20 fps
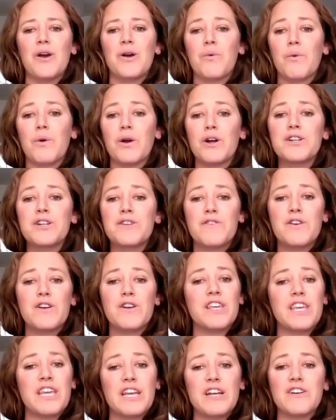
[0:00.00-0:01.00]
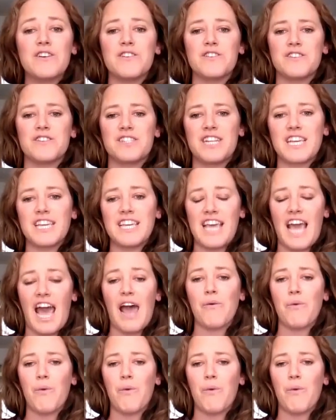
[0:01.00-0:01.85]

worked for years to get